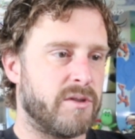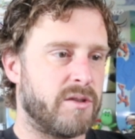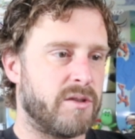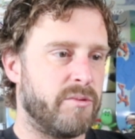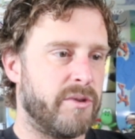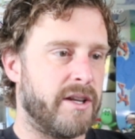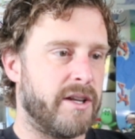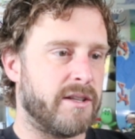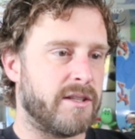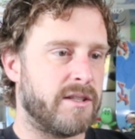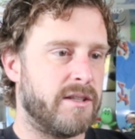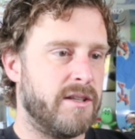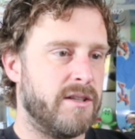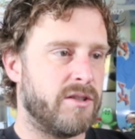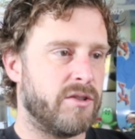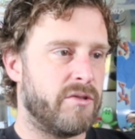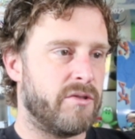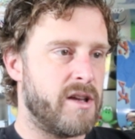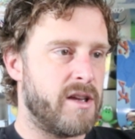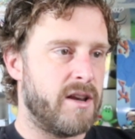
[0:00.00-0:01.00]
got a
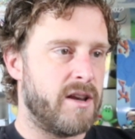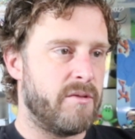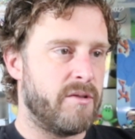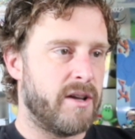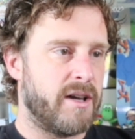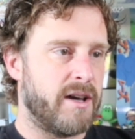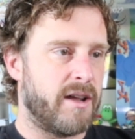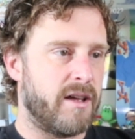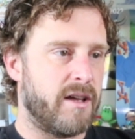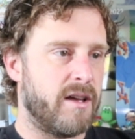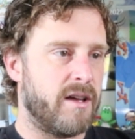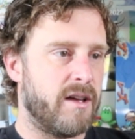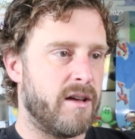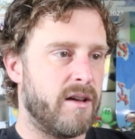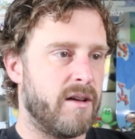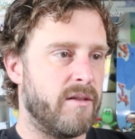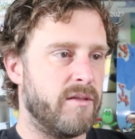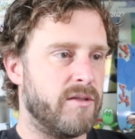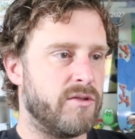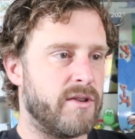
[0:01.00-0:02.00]
Sneasel right here, we got
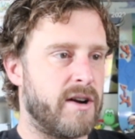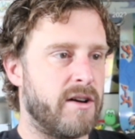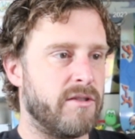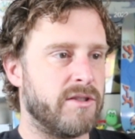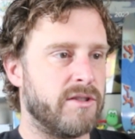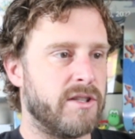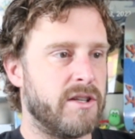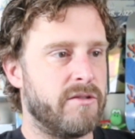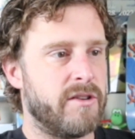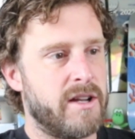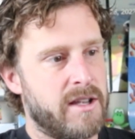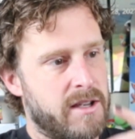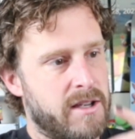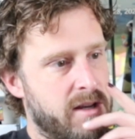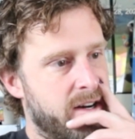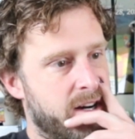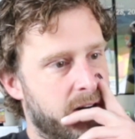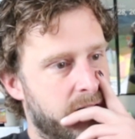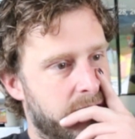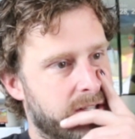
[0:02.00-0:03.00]
a Drowsy right
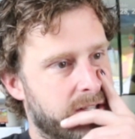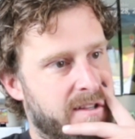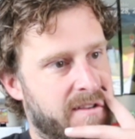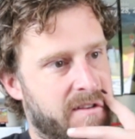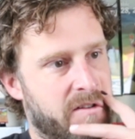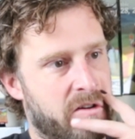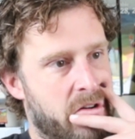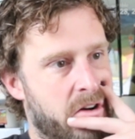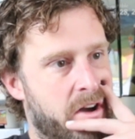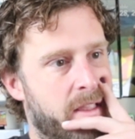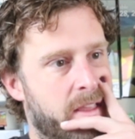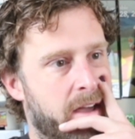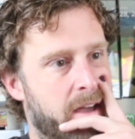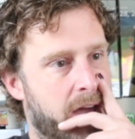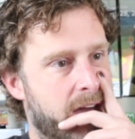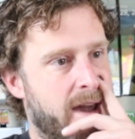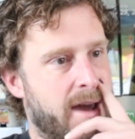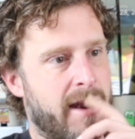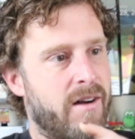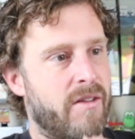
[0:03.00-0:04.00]
here. It's just that they're all kind of like
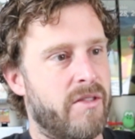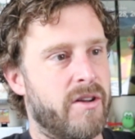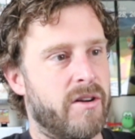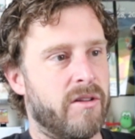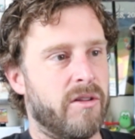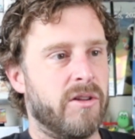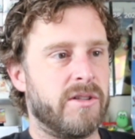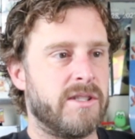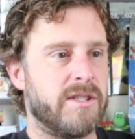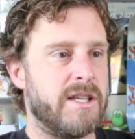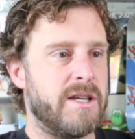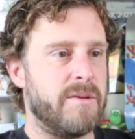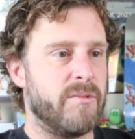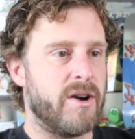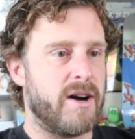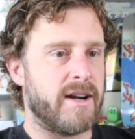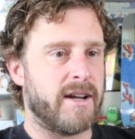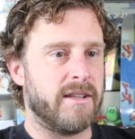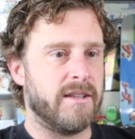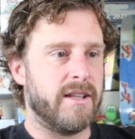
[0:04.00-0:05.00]
hanging out in their little Team
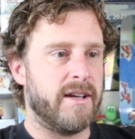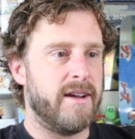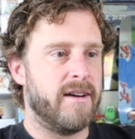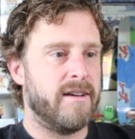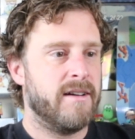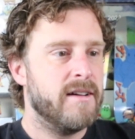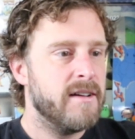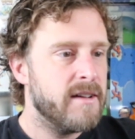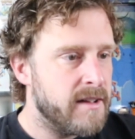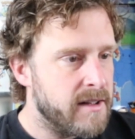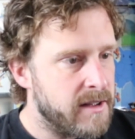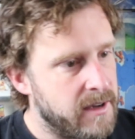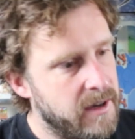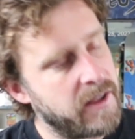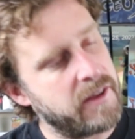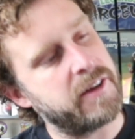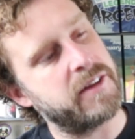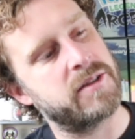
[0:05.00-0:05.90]
Rocket lair. I think it's